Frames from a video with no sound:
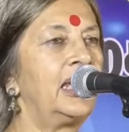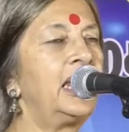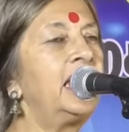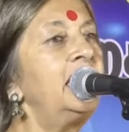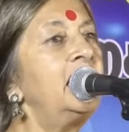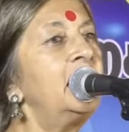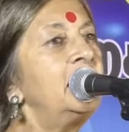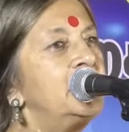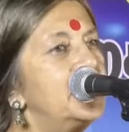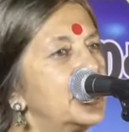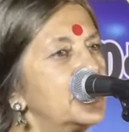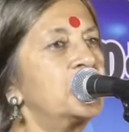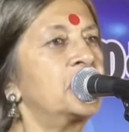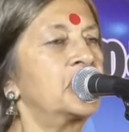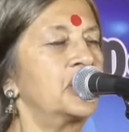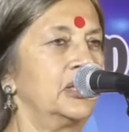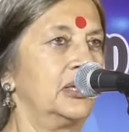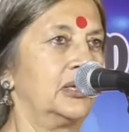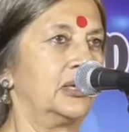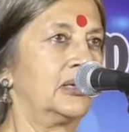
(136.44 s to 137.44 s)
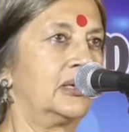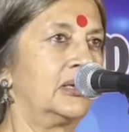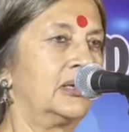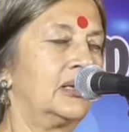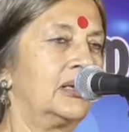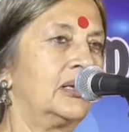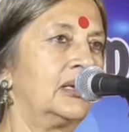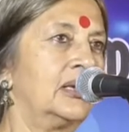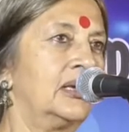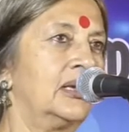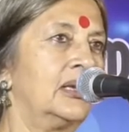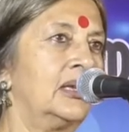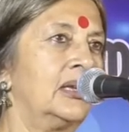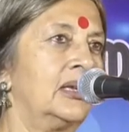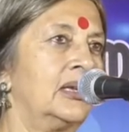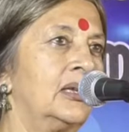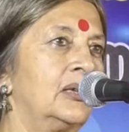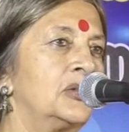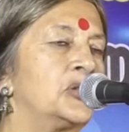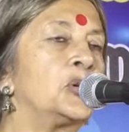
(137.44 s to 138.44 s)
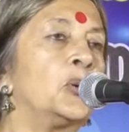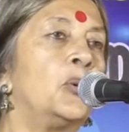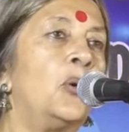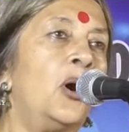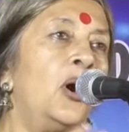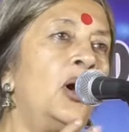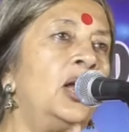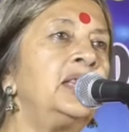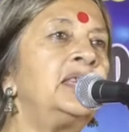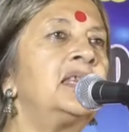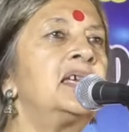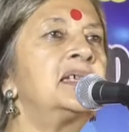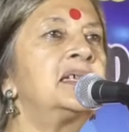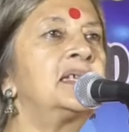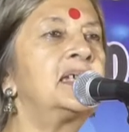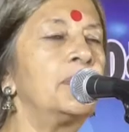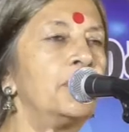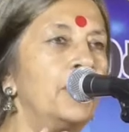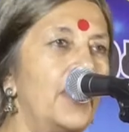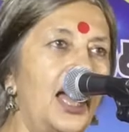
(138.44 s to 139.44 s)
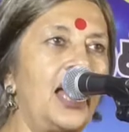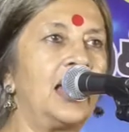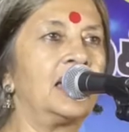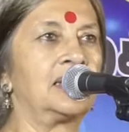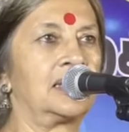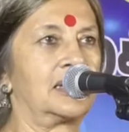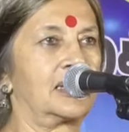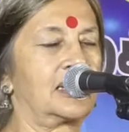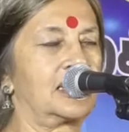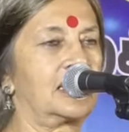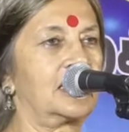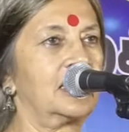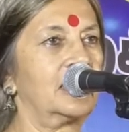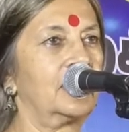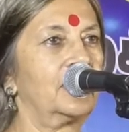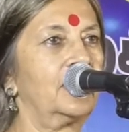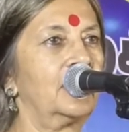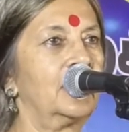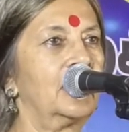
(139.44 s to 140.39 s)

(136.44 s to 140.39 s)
in addition to all the demands,